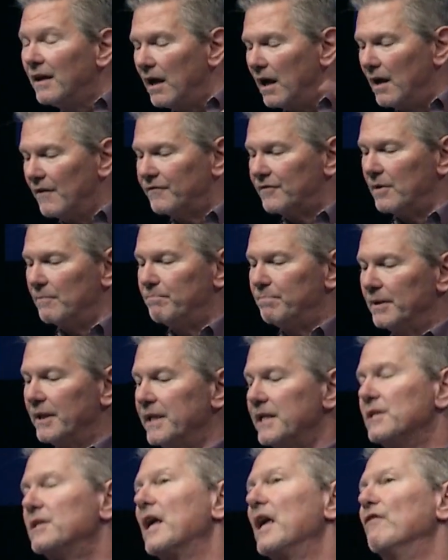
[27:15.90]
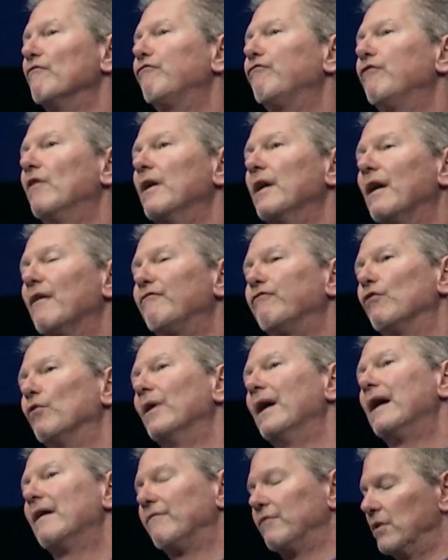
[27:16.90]
of complete and a
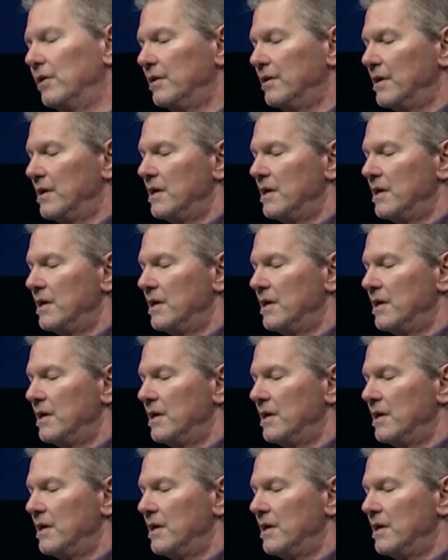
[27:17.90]
forever